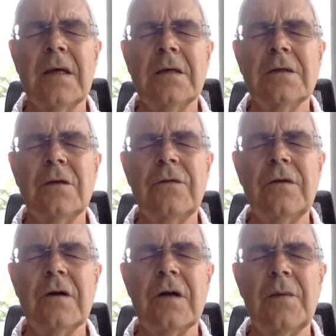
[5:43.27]
So if we've
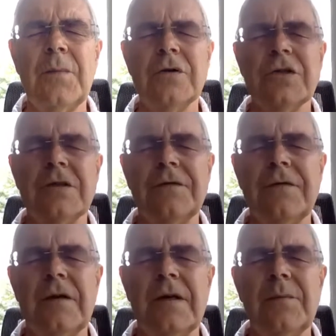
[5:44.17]
got our posture
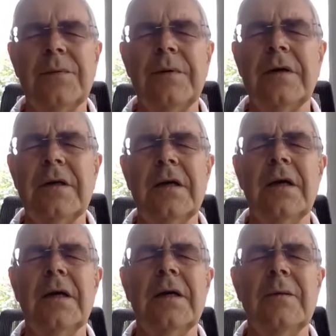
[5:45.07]
feeling pretty
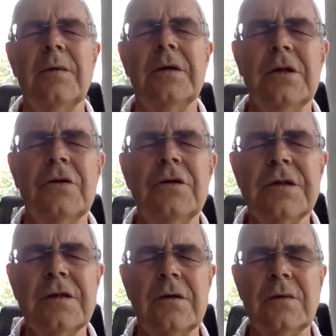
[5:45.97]
good,
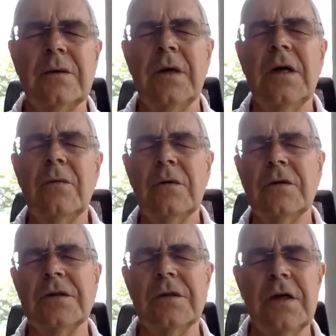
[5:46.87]
that we've
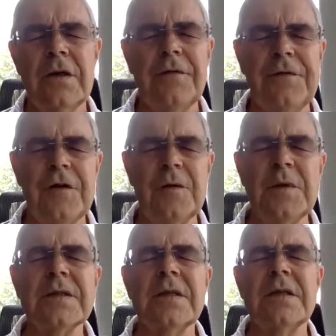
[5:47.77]
got the
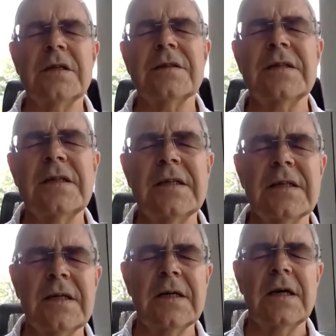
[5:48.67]
firmness in our seat,
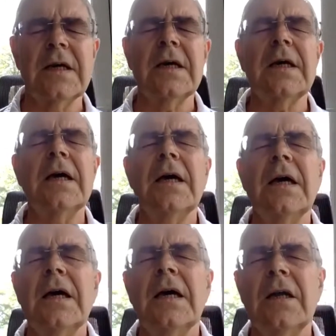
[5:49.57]

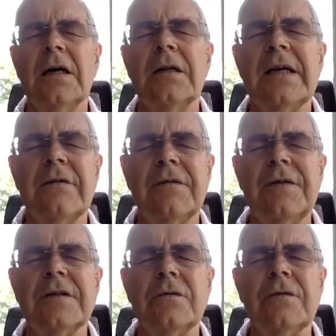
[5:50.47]
and our
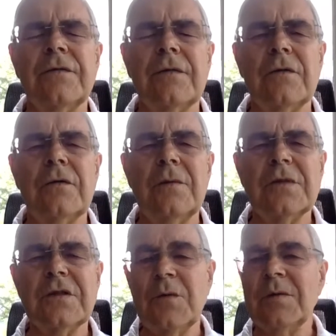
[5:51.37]
feet on the floor. I'm
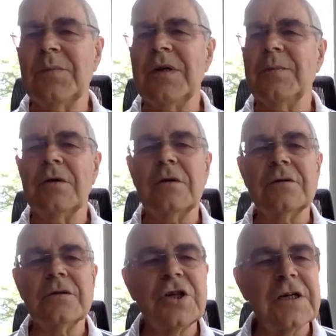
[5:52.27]
assuming people are on
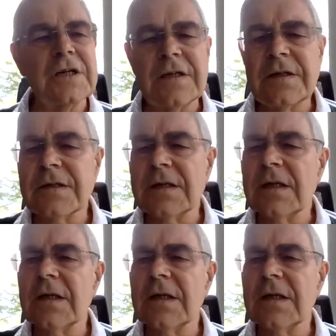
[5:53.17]
chairs.